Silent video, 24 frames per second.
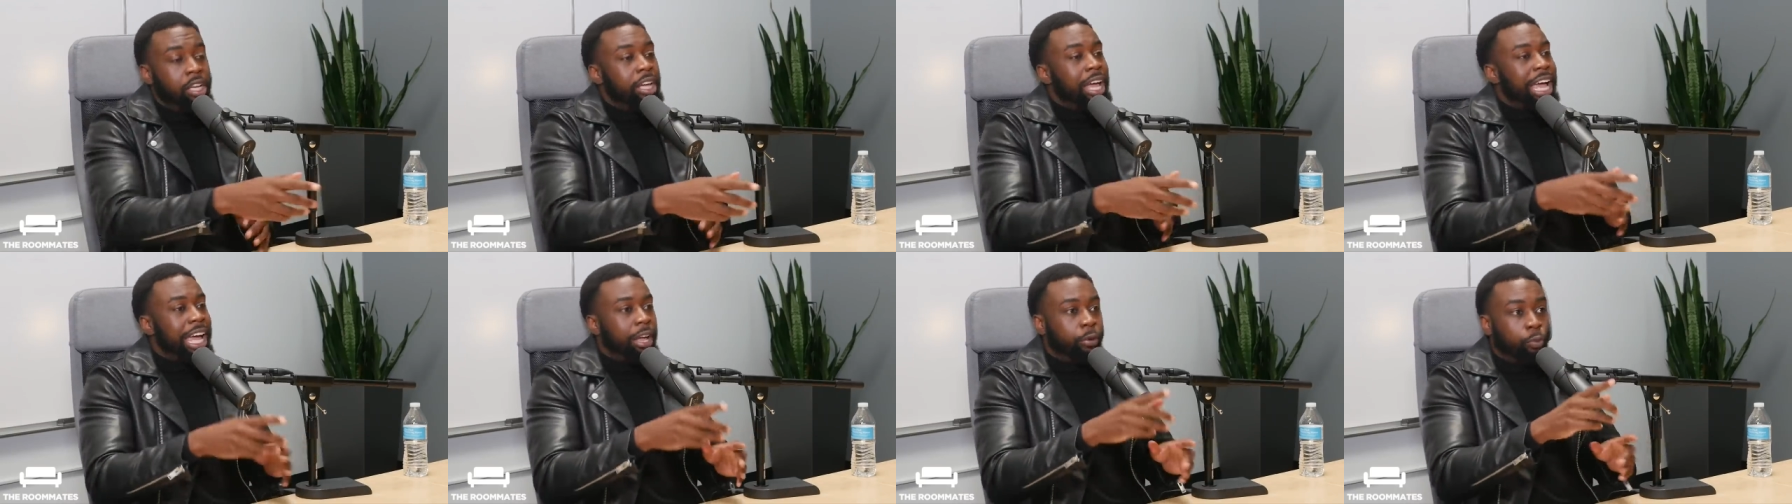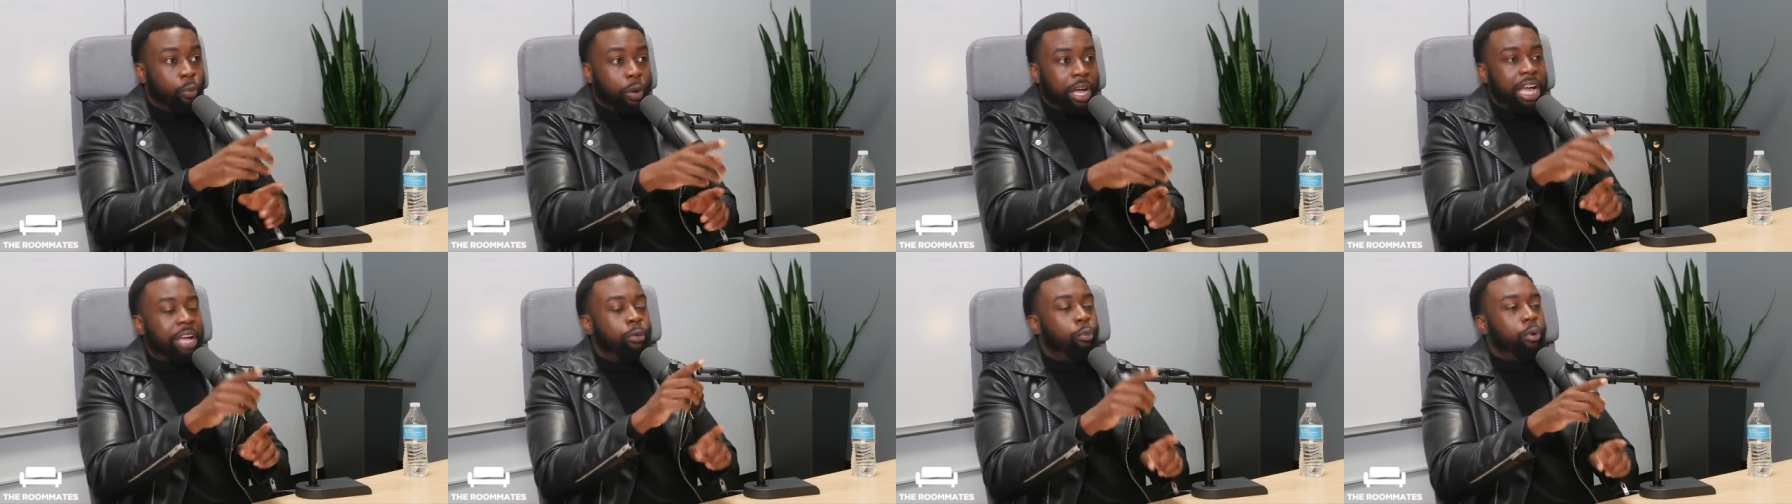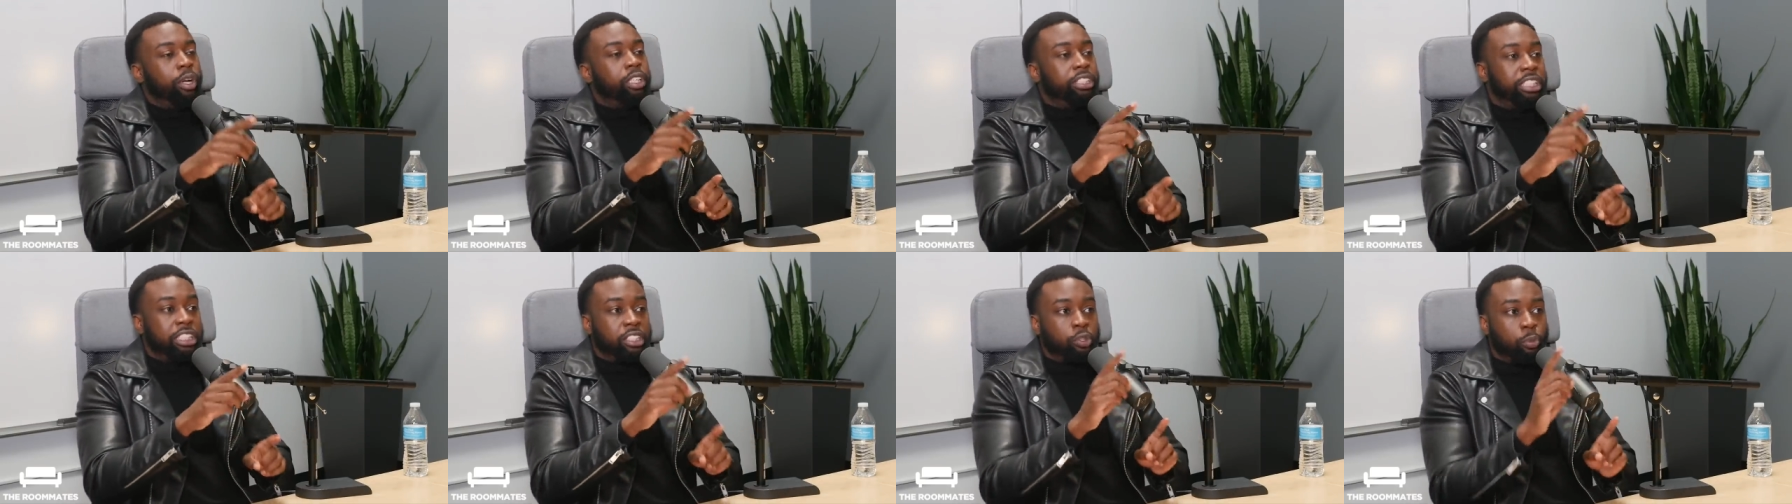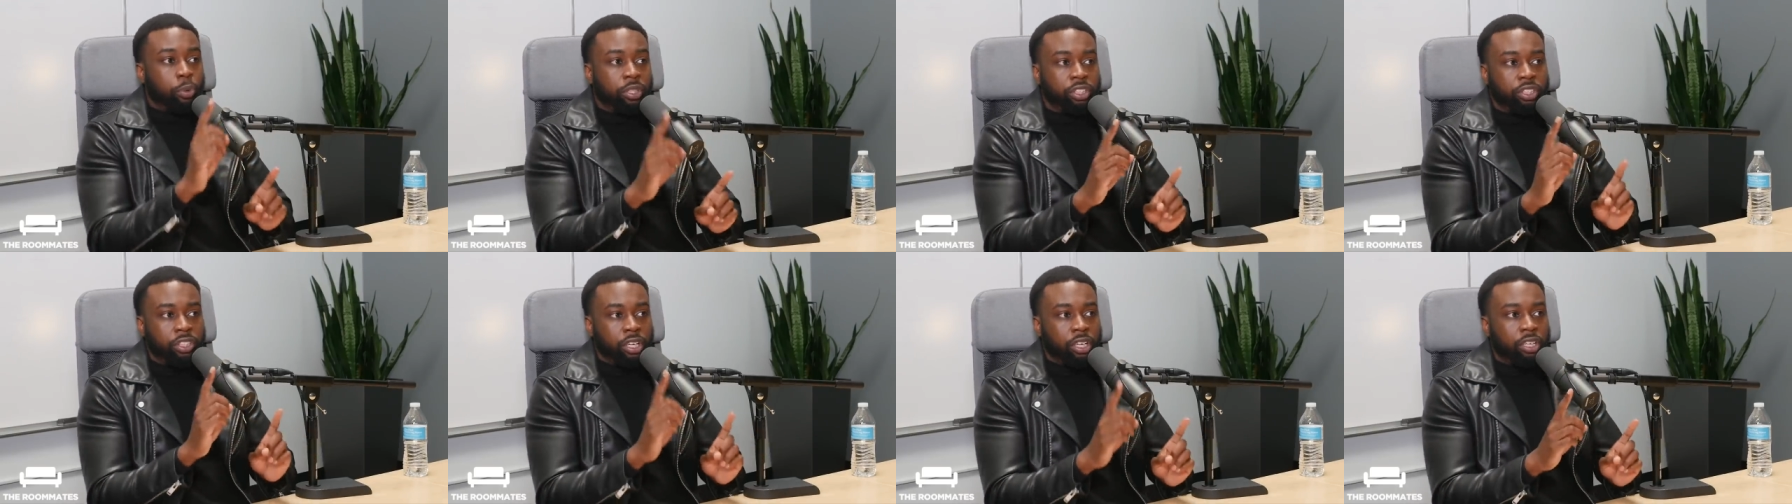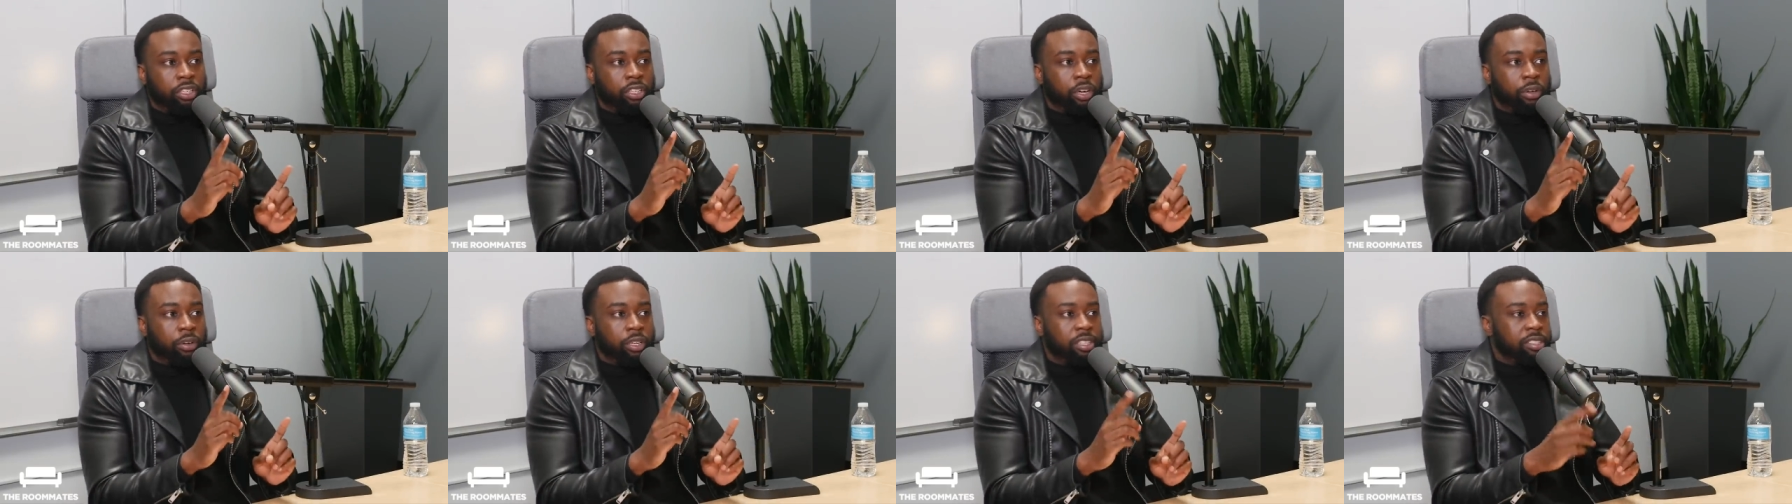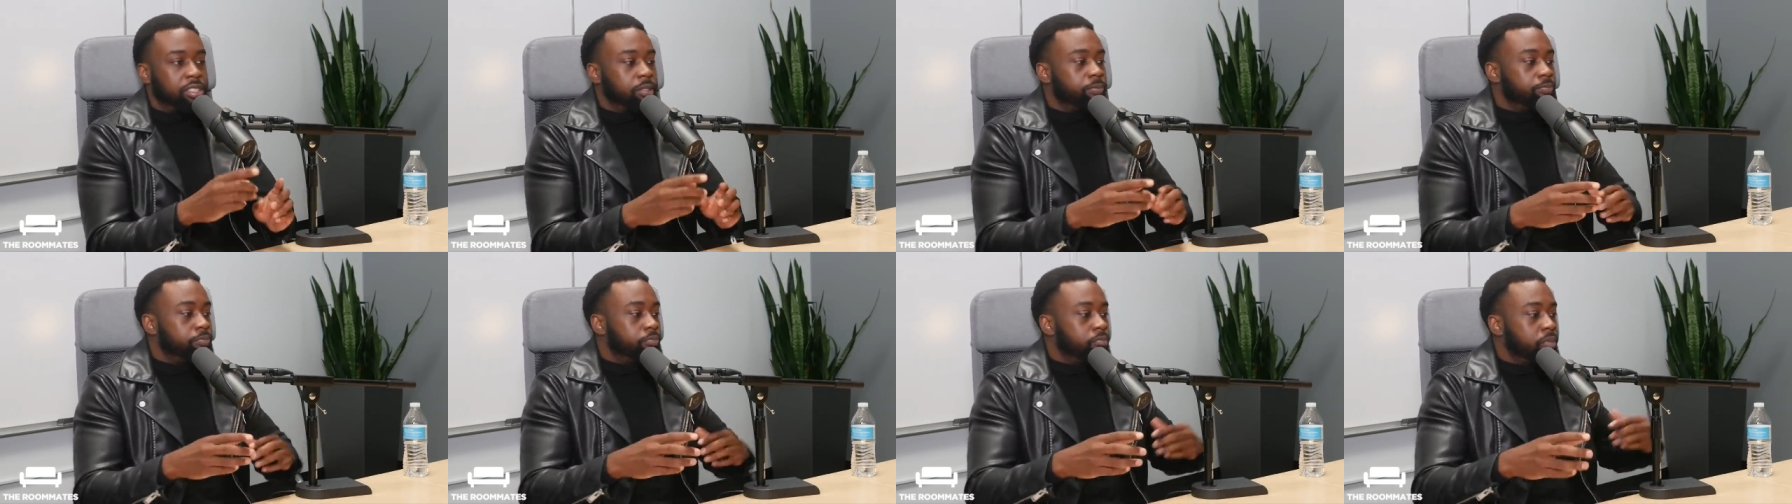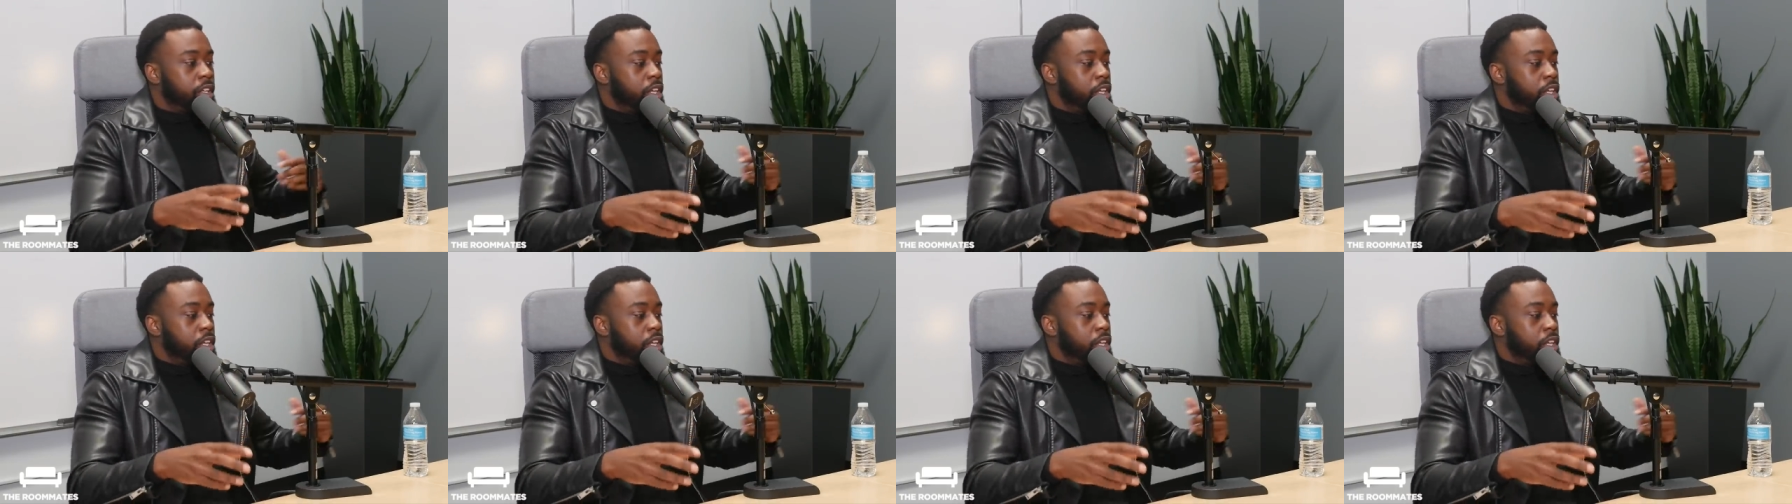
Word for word: and this is what you're going to notice.